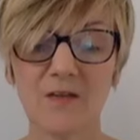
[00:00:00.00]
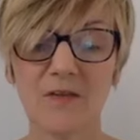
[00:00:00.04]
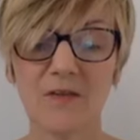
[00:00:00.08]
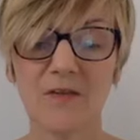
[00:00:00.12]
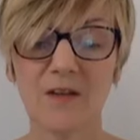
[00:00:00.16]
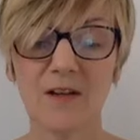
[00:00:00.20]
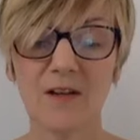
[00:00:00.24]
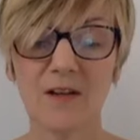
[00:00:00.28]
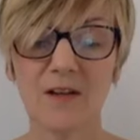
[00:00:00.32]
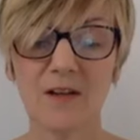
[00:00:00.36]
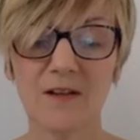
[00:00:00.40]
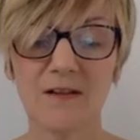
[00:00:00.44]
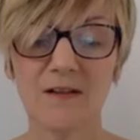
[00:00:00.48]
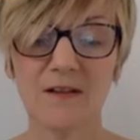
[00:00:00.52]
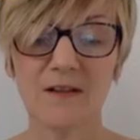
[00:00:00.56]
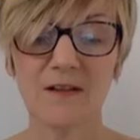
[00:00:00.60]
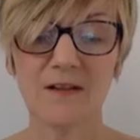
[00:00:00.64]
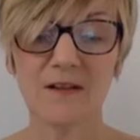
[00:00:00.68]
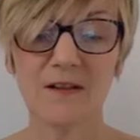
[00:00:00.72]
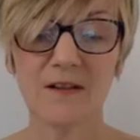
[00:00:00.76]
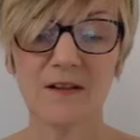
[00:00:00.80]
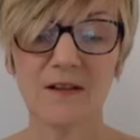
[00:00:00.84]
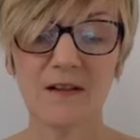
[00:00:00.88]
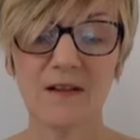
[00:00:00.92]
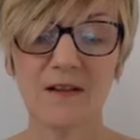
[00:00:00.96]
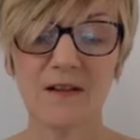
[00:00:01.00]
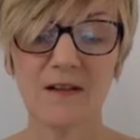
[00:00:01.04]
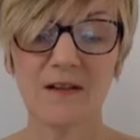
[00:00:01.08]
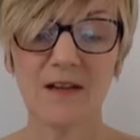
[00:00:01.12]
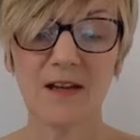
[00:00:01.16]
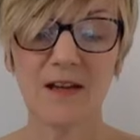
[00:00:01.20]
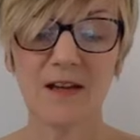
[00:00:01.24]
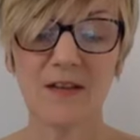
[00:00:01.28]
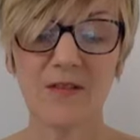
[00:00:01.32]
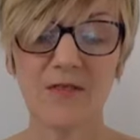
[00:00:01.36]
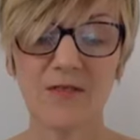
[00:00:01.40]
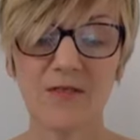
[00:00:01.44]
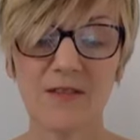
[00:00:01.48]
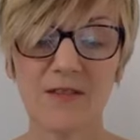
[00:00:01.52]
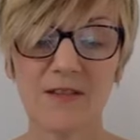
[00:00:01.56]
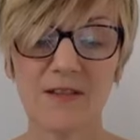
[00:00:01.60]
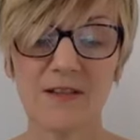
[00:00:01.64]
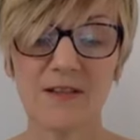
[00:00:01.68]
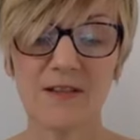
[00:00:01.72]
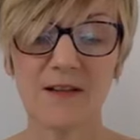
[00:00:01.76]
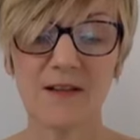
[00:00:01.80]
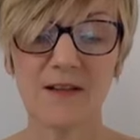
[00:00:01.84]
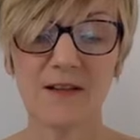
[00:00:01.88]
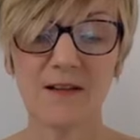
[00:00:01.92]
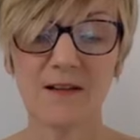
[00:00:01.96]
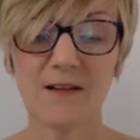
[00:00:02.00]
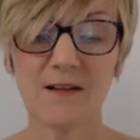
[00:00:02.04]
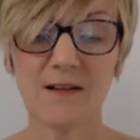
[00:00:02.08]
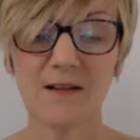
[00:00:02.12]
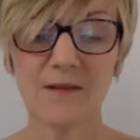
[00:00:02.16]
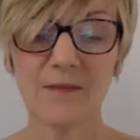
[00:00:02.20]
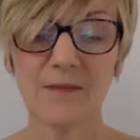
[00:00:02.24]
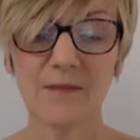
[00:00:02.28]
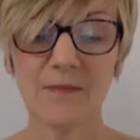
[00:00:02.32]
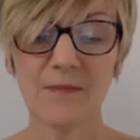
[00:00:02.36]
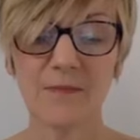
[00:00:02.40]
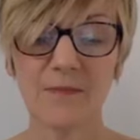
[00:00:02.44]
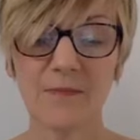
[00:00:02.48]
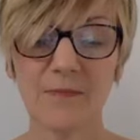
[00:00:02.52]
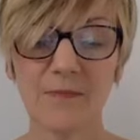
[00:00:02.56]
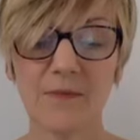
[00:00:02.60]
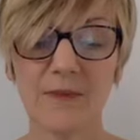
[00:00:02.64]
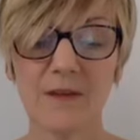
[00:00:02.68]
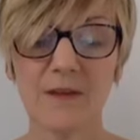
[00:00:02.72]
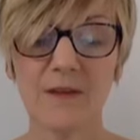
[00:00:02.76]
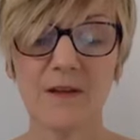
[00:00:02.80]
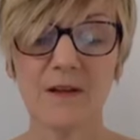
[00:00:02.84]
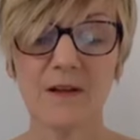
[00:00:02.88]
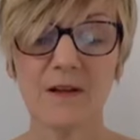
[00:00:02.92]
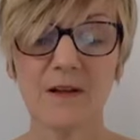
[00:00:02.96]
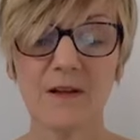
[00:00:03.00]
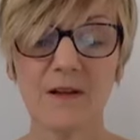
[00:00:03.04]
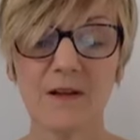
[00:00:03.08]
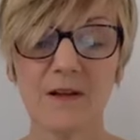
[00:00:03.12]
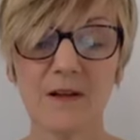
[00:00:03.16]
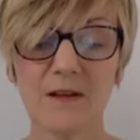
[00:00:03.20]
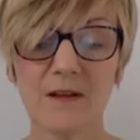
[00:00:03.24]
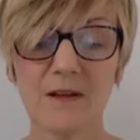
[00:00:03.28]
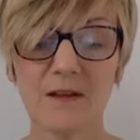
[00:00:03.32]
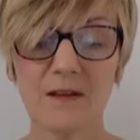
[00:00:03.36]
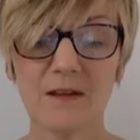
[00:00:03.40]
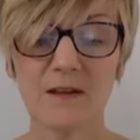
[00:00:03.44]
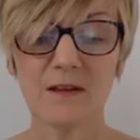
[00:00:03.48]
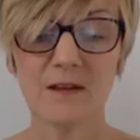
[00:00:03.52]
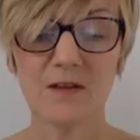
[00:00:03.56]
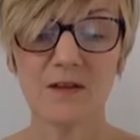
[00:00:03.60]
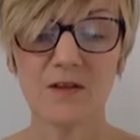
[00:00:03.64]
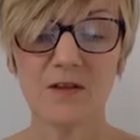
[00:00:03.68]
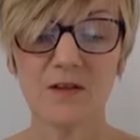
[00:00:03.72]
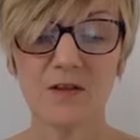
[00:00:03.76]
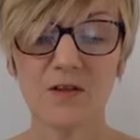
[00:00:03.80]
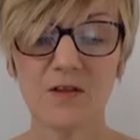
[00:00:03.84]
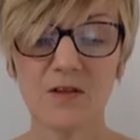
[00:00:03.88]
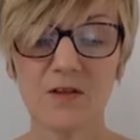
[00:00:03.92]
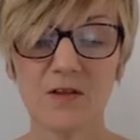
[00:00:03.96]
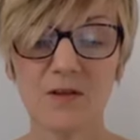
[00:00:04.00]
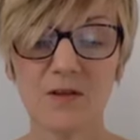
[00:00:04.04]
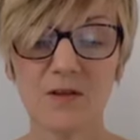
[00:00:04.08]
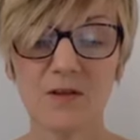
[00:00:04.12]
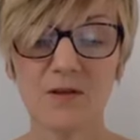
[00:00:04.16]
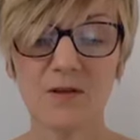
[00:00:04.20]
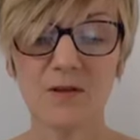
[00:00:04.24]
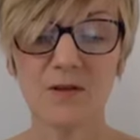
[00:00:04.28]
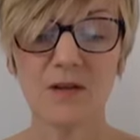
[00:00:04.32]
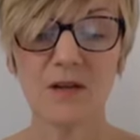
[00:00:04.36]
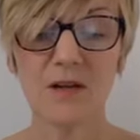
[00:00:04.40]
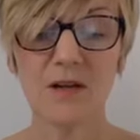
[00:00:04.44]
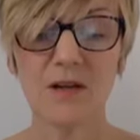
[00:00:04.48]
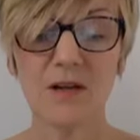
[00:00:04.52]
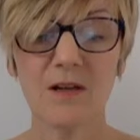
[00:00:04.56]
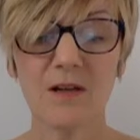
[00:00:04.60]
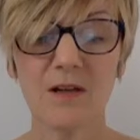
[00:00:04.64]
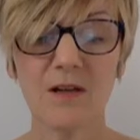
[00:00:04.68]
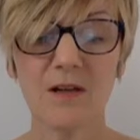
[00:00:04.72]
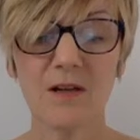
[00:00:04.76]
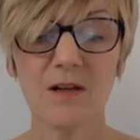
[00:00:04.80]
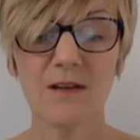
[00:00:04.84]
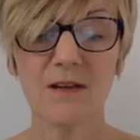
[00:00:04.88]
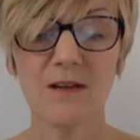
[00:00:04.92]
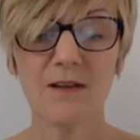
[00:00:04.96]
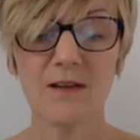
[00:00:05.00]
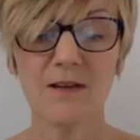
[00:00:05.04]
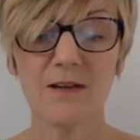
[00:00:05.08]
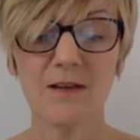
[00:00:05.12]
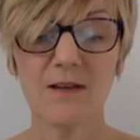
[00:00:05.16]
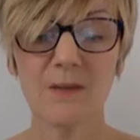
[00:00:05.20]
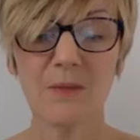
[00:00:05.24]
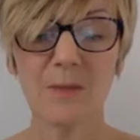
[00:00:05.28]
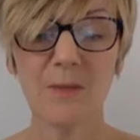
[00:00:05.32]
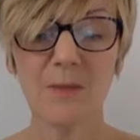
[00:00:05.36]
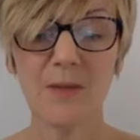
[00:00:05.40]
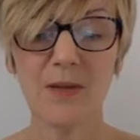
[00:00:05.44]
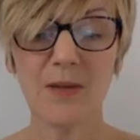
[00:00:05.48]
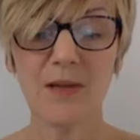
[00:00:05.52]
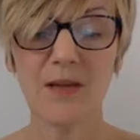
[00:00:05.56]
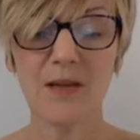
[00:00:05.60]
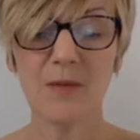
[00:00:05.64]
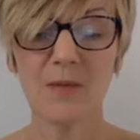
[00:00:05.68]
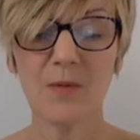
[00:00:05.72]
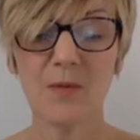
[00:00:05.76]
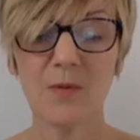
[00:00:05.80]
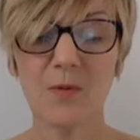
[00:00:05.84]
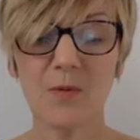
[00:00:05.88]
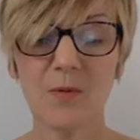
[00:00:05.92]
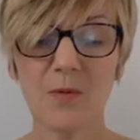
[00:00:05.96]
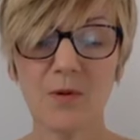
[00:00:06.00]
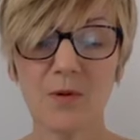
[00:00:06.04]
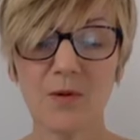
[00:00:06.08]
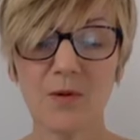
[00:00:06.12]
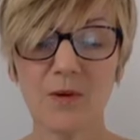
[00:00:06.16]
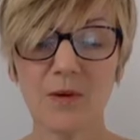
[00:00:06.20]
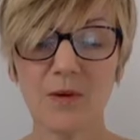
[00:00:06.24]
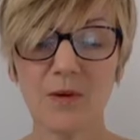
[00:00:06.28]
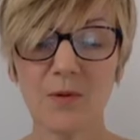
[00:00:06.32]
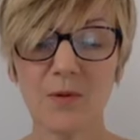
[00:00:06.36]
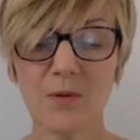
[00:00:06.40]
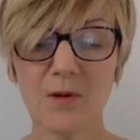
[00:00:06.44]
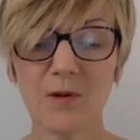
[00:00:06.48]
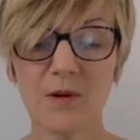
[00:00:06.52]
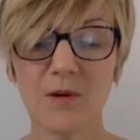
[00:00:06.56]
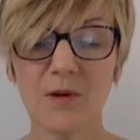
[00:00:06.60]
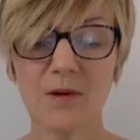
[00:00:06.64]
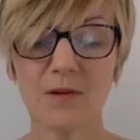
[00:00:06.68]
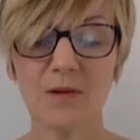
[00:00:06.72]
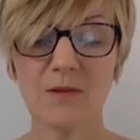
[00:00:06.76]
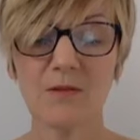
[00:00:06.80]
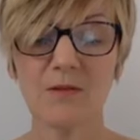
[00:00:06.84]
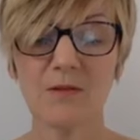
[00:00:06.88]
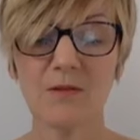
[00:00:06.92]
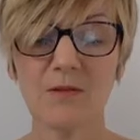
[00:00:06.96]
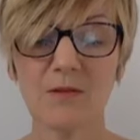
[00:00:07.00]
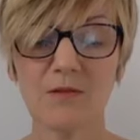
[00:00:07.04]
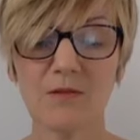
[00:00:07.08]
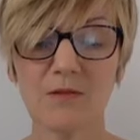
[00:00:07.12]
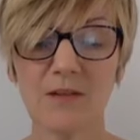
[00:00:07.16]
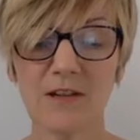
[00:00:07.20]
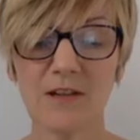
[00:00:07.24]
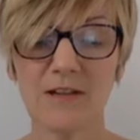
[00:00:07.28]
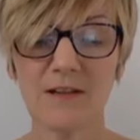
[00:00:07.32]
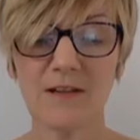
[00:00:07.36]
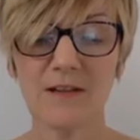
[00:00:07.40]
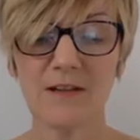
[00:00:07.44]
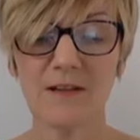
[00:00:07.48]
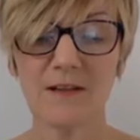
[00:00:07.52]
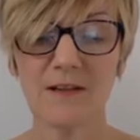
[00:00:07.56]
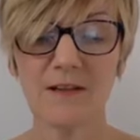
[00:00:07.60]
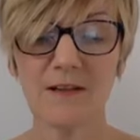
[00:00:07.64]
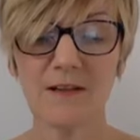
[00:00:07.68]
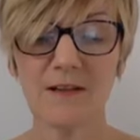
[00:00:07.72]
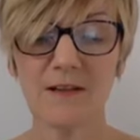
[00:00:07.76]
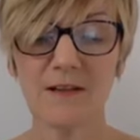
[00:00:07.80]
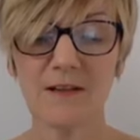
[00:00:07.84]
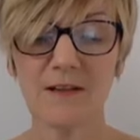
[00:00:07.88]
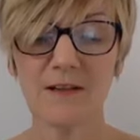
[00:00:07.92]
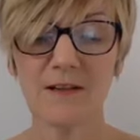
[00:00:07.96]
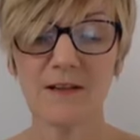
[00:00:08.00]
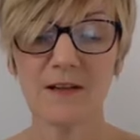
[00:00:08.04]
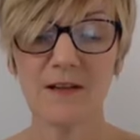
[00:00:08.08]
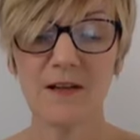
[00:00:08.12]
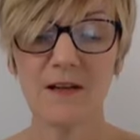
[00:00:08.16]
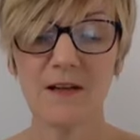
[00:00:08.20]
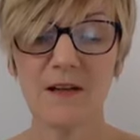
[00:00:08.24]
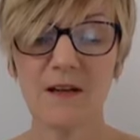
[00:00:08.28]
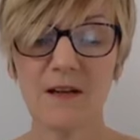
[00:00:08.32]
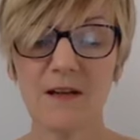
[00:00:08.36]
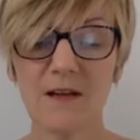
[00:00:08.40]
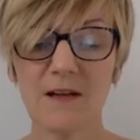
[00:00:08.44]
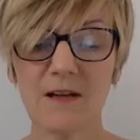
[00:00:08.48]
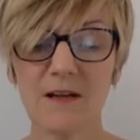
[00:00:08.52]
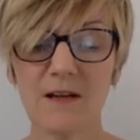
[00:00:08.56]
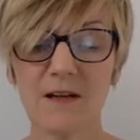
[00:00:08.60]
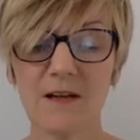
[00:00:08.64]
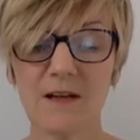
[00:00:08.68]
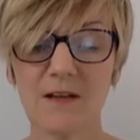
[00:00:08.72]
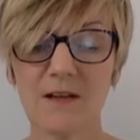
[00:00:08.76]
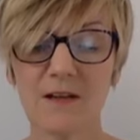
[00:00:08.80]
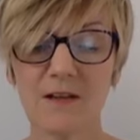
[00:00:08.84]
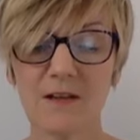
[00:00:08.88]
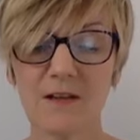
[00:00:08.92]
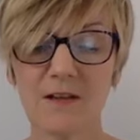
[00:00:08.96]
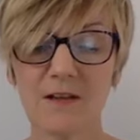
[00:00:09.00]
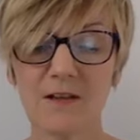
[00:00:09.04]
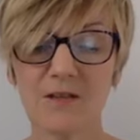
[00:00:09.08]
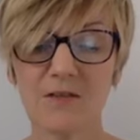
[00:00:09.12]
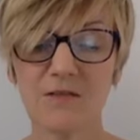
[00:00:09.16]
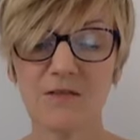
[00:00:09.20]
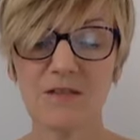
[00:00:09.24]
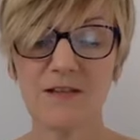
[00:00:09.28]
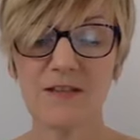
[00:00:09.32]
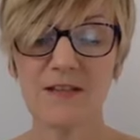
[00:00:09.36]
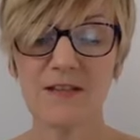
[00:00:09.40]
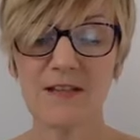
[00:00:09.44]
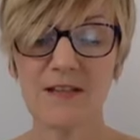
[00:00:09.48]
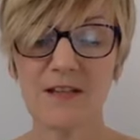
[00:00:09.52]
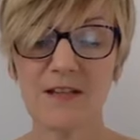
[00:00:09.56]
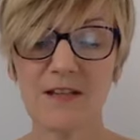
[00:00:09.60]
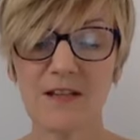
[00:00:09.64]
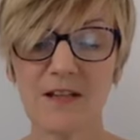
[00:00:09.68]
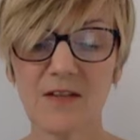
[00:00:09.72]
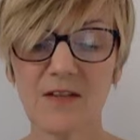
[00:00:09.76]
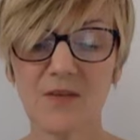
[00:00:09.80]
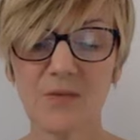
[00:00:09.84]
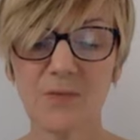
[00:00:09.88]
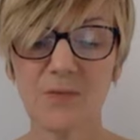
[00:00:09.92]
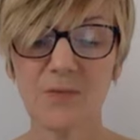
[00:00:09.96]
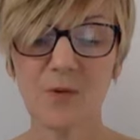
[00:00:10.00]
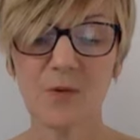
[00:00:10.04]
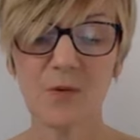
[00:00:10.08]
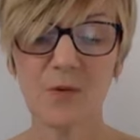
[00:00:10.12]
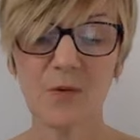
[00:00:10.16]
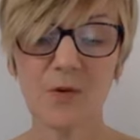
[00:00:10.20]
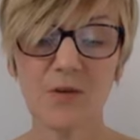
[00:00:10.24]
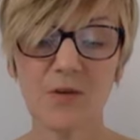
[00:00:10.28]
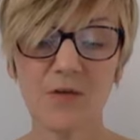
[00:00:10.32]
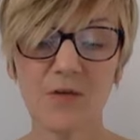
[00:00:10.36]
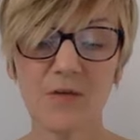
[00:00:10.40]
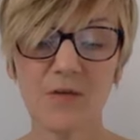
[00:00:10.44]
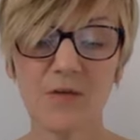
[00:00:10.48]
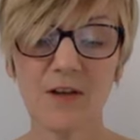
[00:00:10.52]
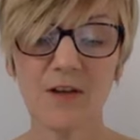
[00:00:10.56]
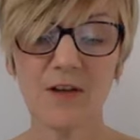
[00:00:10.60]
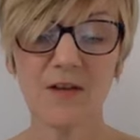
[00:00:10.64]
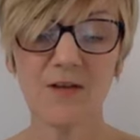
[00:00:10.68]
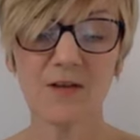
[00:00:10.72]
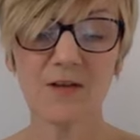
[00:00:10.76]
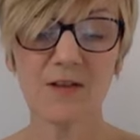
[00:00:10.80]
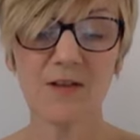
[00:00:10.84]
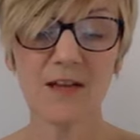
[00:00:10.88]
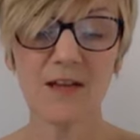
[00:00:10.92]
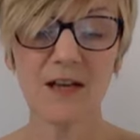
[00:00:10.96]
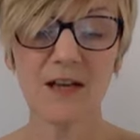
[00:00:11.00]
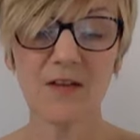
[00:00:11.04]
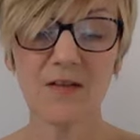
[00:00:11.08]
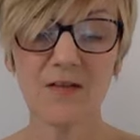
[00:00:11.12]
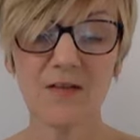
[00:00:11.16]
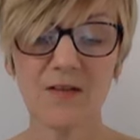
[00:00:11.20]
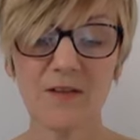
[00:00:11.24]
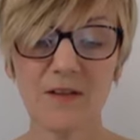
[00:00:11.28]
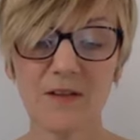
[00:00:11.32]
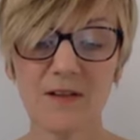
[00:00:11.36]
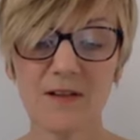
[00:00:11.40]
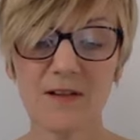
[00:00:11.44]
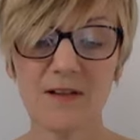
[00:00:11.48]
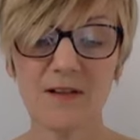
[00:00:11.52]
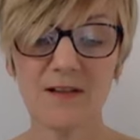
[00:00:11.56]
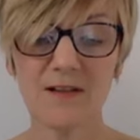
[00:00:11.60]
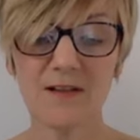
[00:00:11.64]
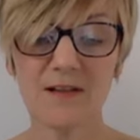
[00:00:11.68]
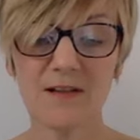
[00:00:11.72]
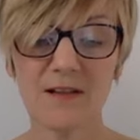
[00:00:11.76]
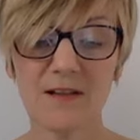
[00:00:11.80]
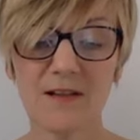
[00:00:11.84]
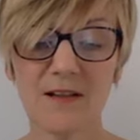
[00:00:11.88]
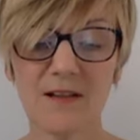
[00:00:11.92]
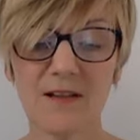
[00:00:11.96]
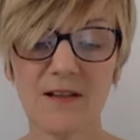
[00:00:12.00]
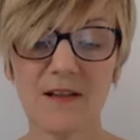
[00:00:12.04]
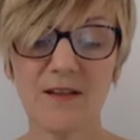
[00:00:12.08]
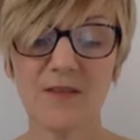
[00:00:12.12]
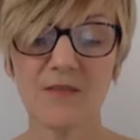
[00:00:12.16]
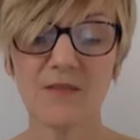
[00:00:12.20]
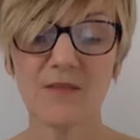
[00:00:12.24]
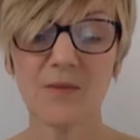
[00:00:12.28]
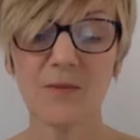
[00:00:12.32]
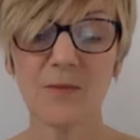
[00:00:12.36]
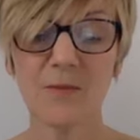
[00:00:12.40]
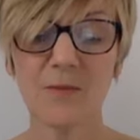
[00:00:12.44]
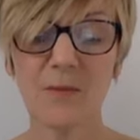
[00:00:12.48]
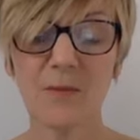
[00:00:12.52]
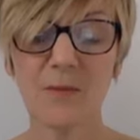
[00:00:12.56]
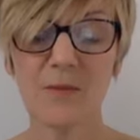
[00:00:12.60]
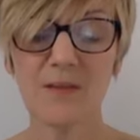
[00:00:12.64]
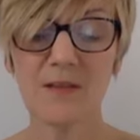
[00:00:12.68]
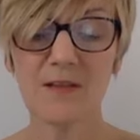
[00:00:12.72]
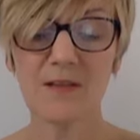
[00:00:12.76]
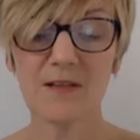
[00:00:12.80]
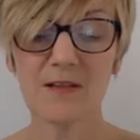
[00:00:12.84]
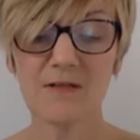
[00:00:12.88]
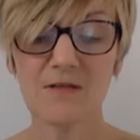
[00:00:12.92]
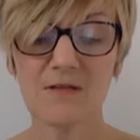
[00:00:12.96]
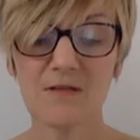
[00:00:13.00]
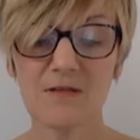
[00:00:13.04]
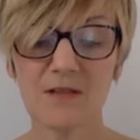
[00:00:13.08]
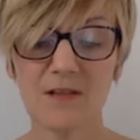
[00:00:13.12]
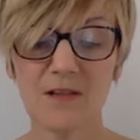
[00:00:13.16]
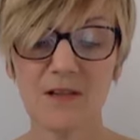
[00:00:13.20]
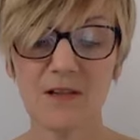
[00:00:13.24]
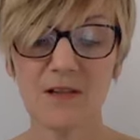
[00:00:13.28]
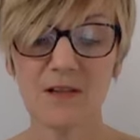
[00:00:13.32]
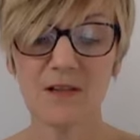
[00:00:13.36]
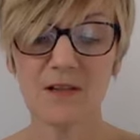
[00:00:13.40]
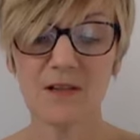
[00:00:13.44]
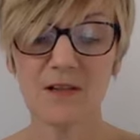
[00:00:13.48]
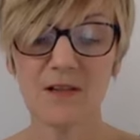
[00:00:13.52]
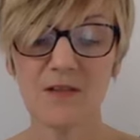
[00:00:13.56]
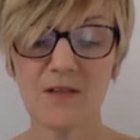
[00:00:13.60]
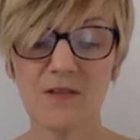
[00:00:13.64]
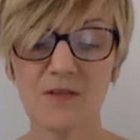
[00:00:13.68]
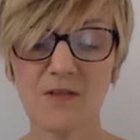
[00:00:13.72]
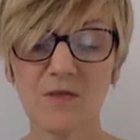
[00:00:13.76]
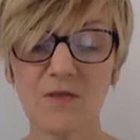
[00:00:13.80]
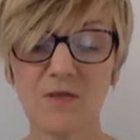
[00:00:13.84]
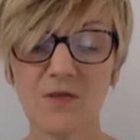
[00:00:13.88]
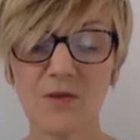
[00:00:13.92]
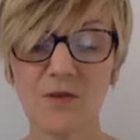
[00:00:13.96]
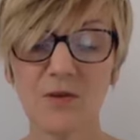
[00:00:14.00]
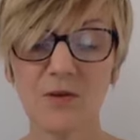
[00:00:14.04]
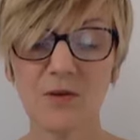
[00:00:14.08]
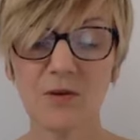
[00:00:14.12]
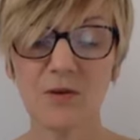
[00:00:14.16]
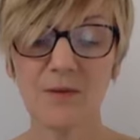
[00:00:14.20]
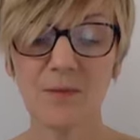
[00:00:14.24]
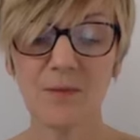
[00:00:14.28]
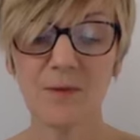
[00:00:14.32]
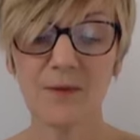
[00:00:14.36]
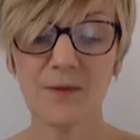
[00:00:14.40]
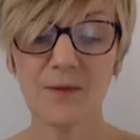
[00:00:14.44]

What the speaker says: flood into every cell. Nothing to do, nothing to be but what you are already. Nothing to receive but what flows effortlessly from the mystery into form.